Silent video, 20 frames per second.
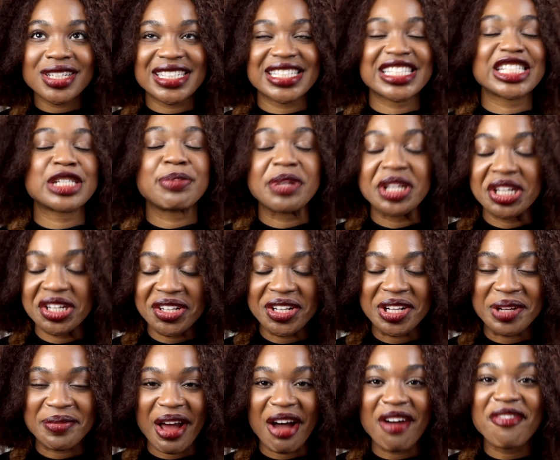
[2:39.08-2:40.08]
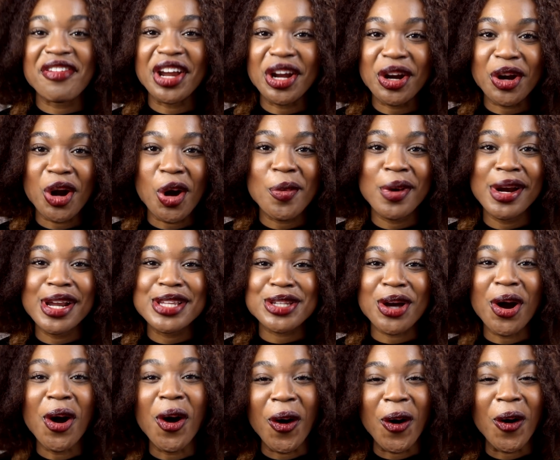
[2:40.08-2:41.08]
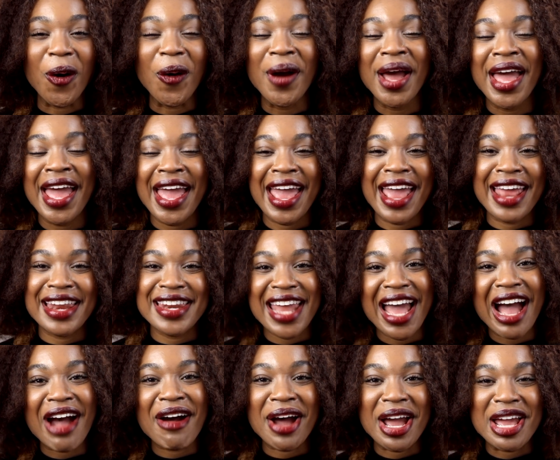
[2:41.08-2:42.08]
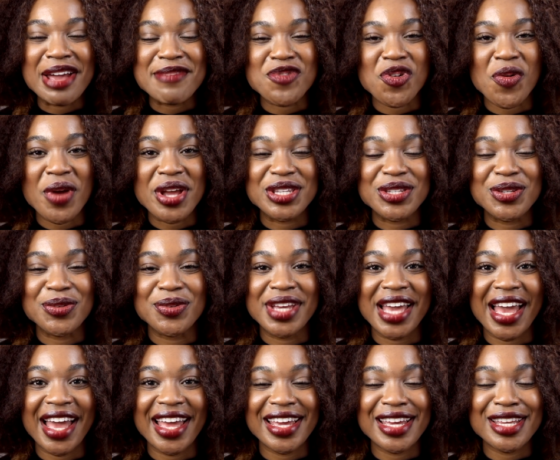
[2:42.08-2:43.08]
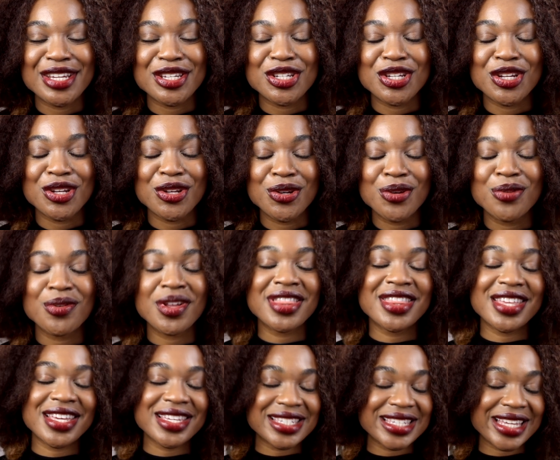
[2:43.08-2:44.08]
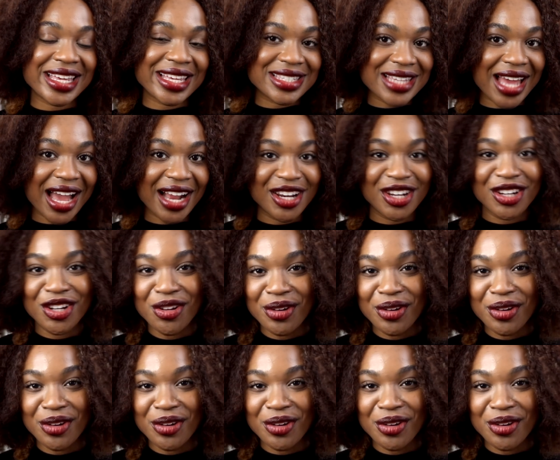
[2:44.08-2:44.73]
spiel about Fingercomber as a whole, and now I am going to get into this exact